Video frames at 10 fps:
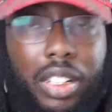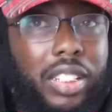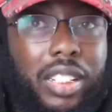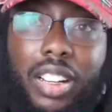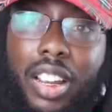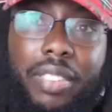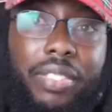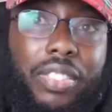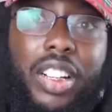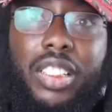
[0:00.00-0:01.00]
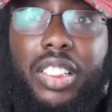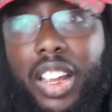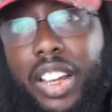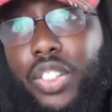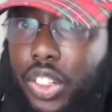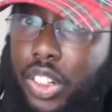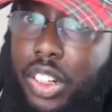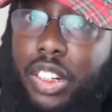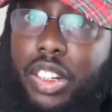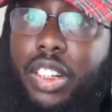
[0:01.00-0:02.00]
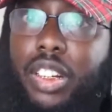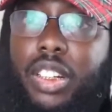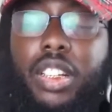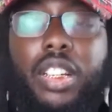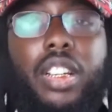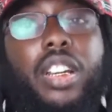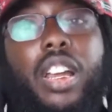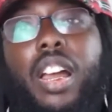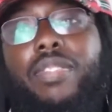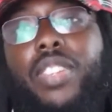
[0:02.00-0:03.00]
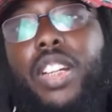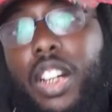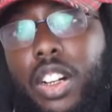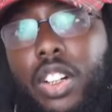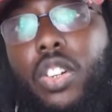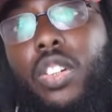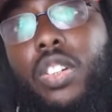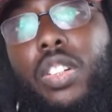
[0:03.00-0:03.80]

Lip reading: And like, fuck that shit. I'm gone.